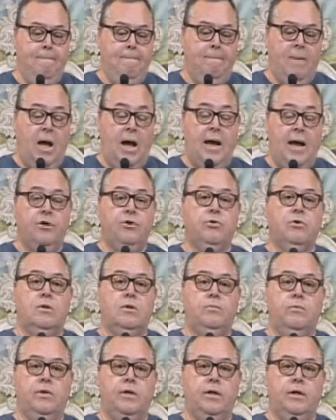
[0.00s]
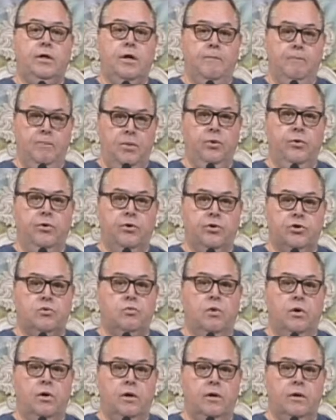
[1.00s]
I grew up when computers
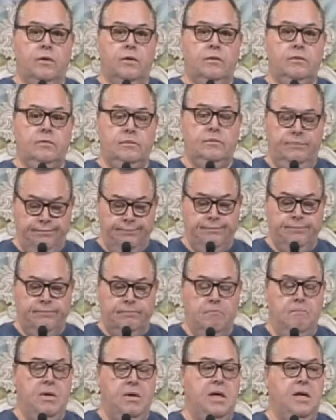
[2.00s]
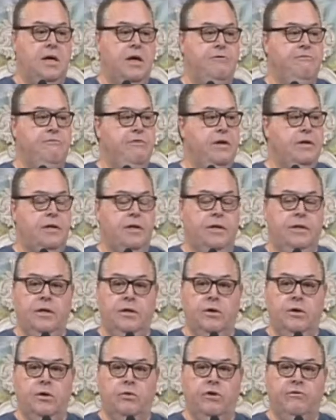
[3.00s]
were being invented. You
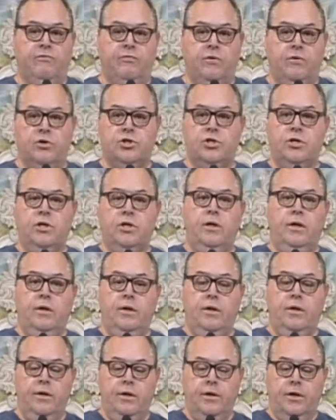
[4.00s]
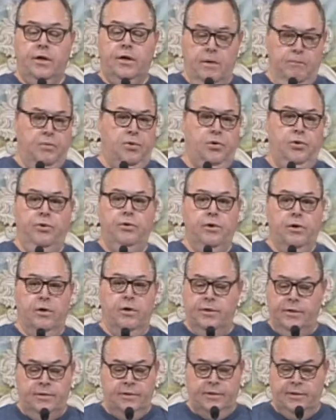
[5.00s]
know, the first
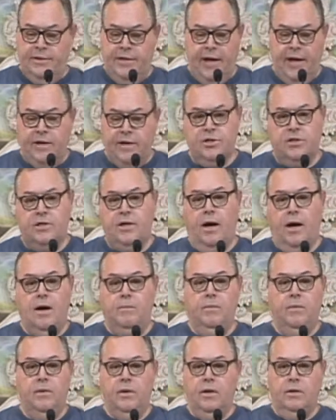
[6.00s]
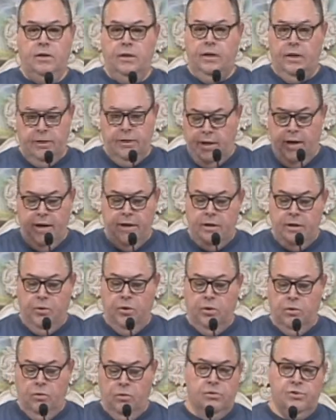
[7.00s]
computer desktop, you had to
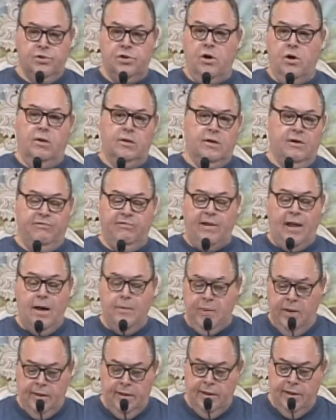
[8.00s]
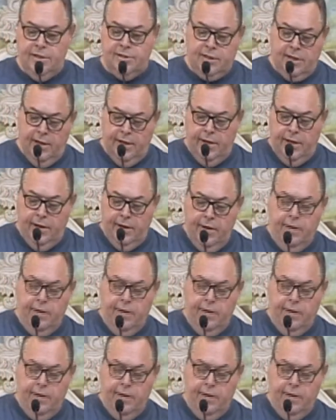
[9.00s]
put what was called a floppy disk in it.